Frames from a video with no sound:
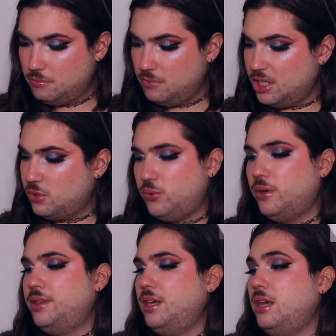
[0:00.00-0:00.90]
this
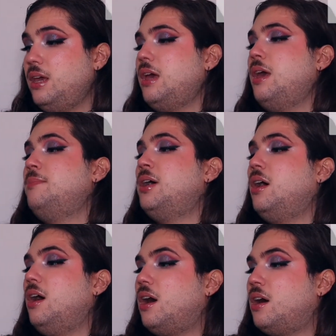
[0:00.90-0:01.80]
one, the Emma
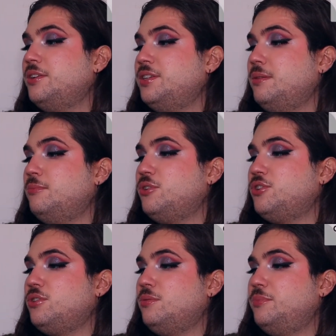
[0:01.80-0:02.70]
Hardy
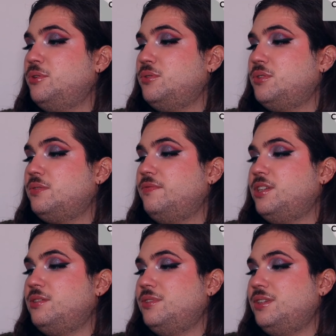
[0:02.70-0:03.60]
Moisture Boost
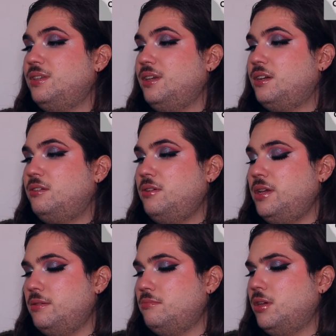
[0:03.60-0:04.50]
Vitamin C
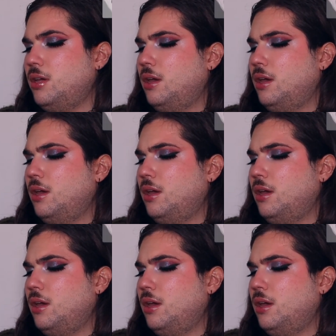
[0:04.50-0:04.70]
Cream.